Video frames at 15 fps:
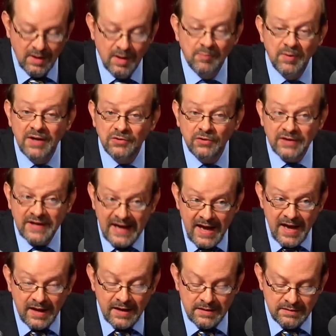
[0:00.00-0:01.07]
Michael
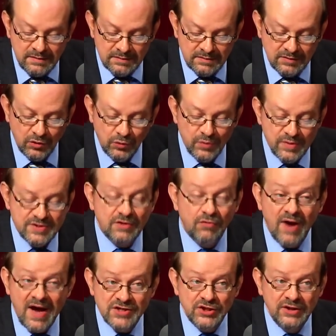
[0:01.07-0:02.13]
Caine, who was
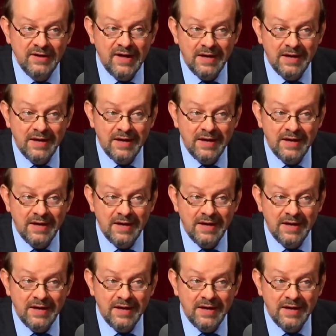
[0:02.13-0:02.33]
crashing